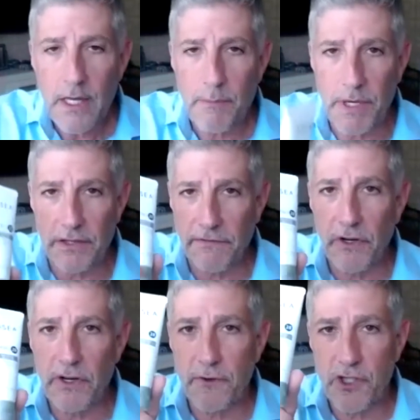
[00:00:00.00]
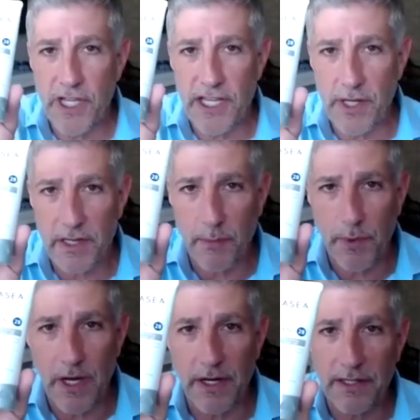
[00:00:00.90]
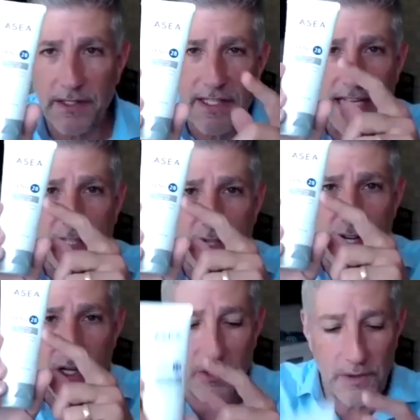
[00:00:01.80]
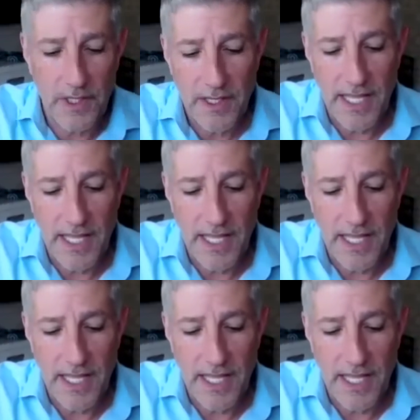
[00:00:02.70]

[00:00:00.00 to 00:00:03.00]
But the very first day you get the product, take the gel,